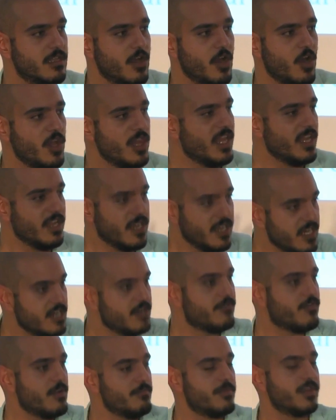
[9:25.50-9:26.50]
All I
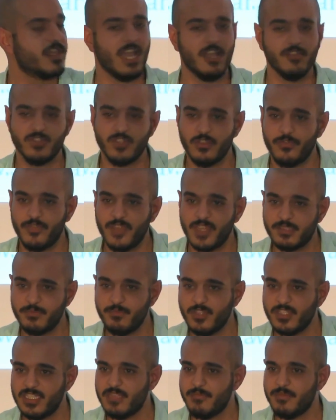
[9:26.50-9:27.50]
hear from the Council of
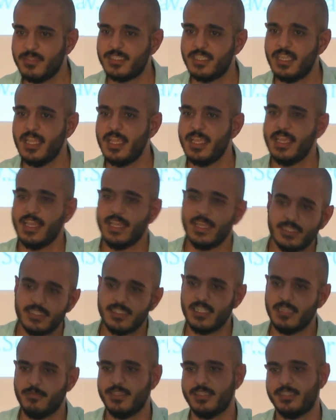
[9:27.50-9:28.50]
Ex-Muslims is
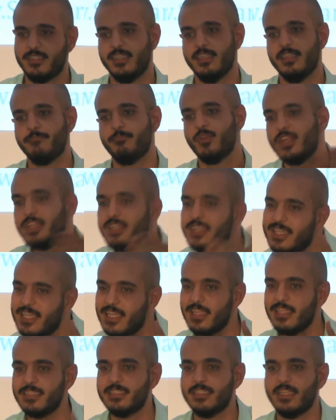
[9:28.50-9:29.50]
Islamist and
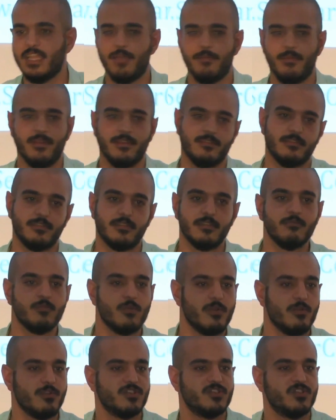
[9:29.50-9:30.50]
political Islam, and
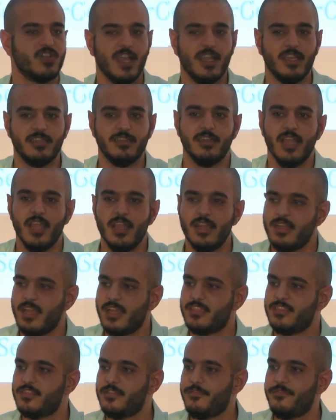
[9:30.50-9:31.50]
we're trying
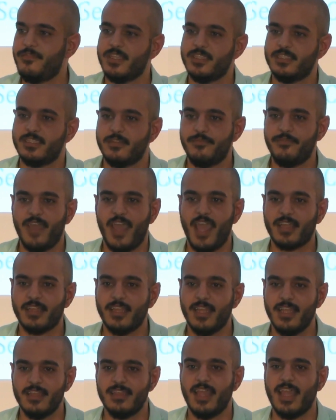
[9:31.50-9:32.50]
not to face the
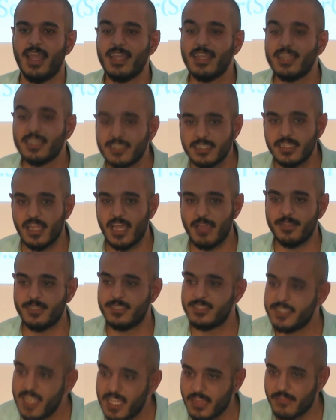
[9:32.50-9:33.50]
fact that Islam
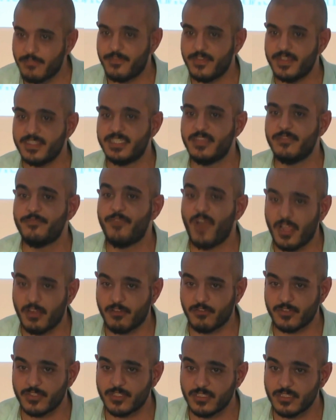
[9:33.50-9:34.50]
itself is the
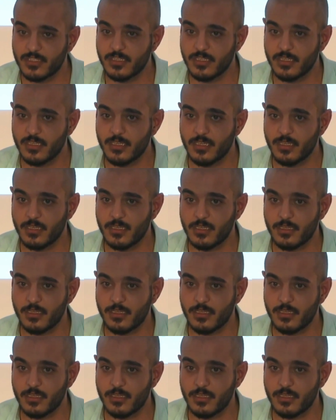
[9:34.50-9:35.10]
virus.